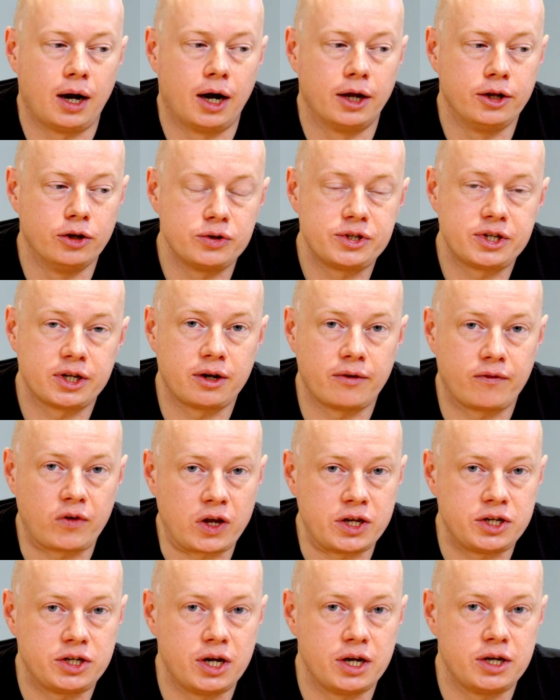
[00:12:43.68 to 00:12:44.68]
And no
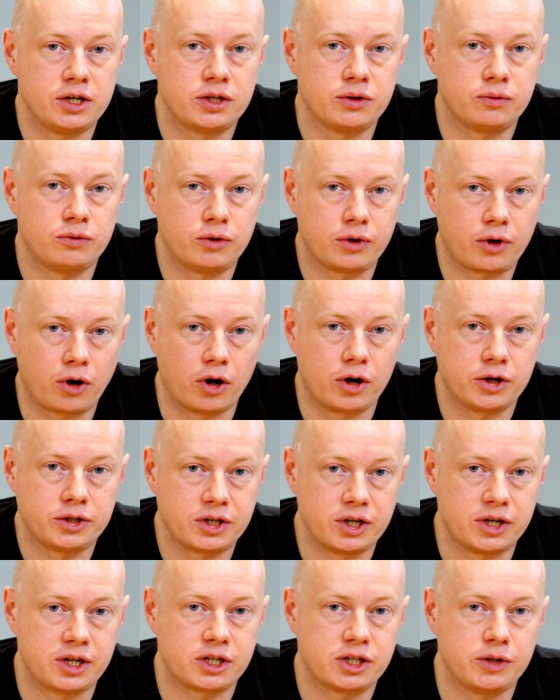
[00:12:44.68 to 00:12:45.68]
significant change in regards
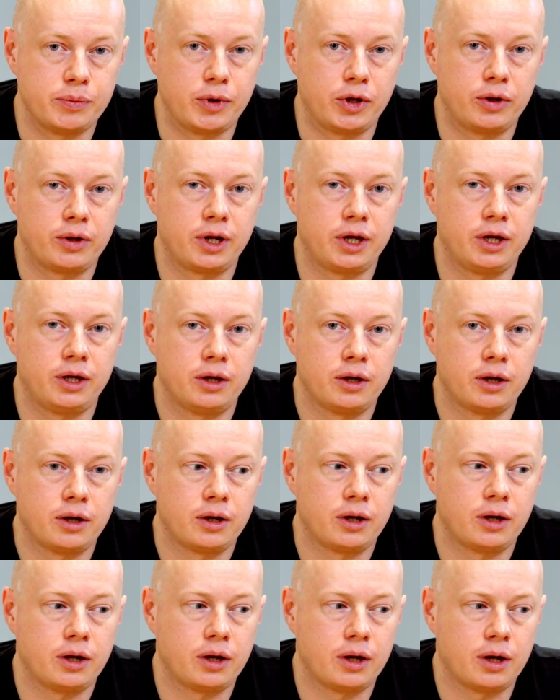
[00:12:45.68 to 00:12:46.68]
to disability
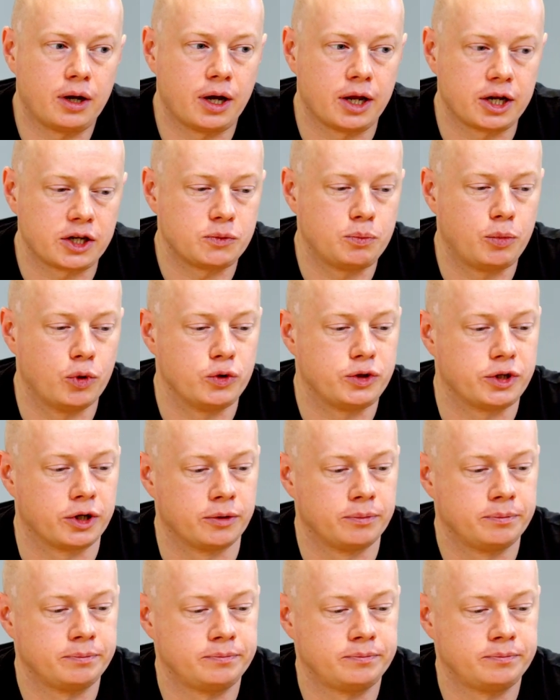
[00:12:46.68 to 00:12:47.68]
and exposure.